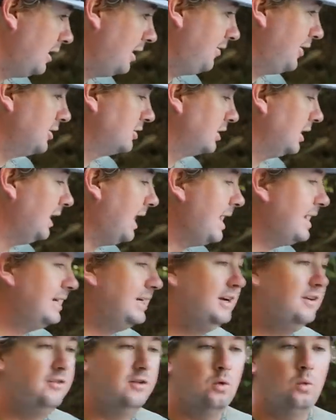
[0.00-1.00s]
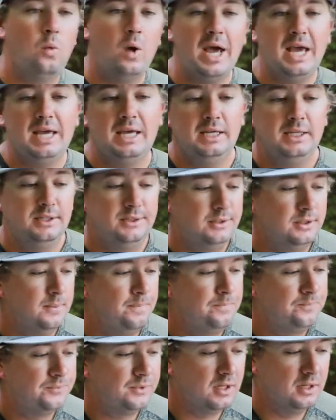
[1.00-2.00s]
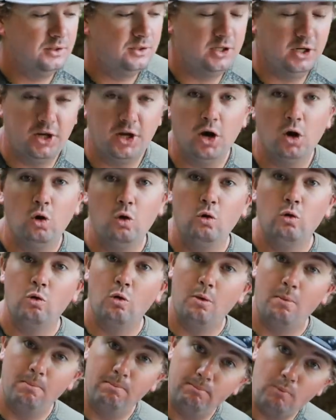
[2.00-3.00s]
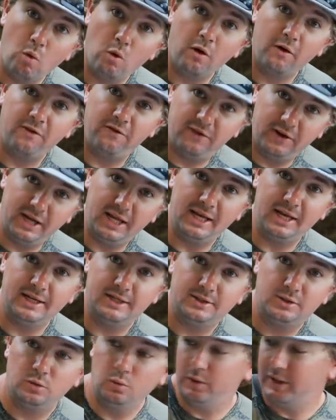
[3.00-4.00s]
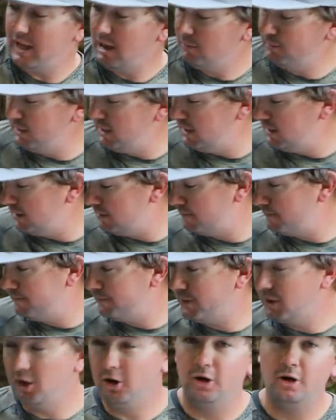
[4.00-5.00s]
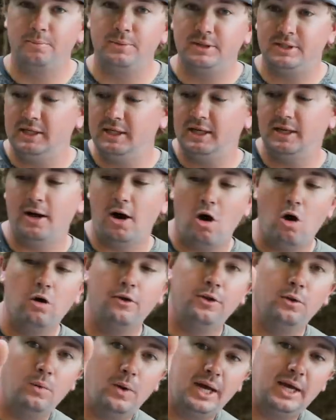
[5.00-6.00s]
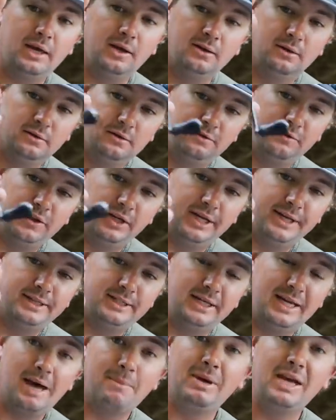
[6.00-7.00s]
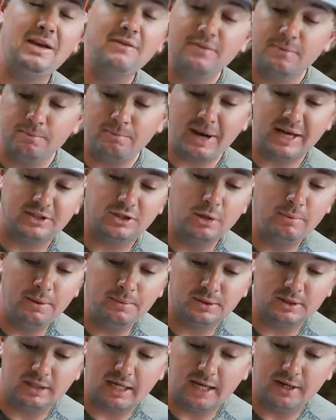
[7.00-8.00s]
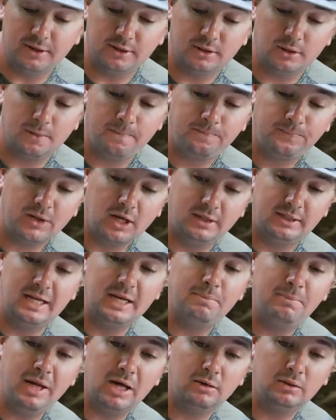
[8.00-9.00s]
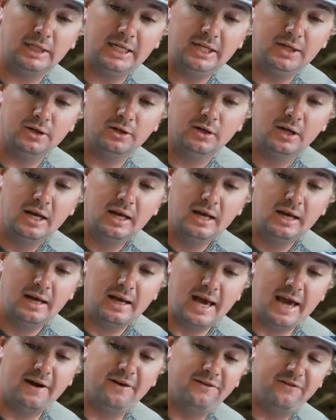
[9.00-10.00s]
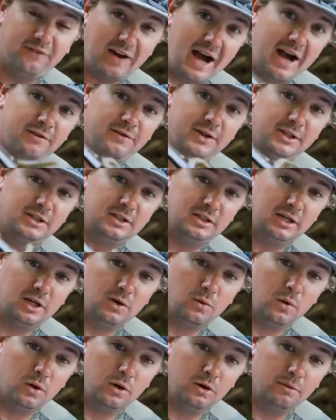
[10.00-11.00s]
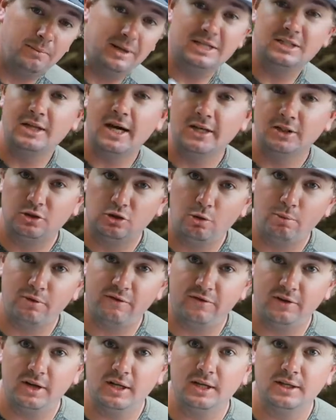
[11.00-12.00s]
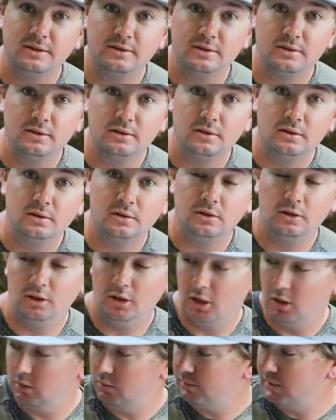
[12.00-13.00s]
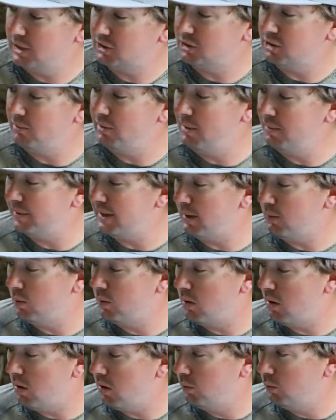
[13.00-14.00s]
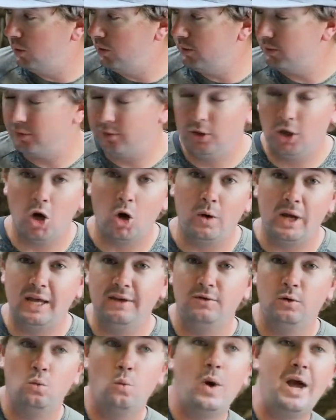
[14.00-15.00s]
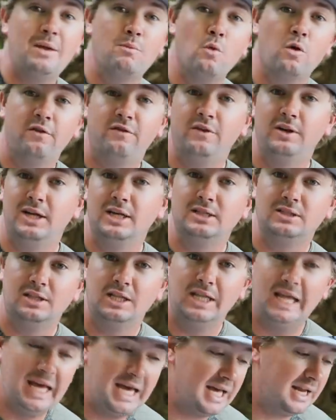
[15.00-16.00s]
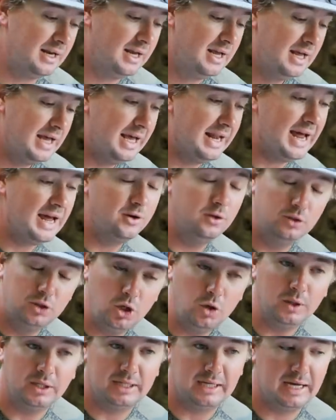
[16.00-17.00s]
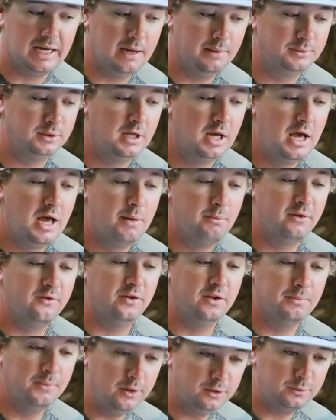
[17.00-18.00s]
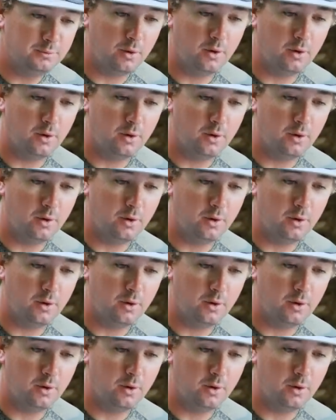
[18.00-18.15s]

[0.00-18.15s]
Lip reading: there's a lot of different ways to go more finesse without being 100% all the way finesse-y. I mean, even by some people's standards, a 10-pound leader and a 5-inch stick worm is not super finesse. You know, there's some people that will go even way more finesse than that, and I do too at times, but for the most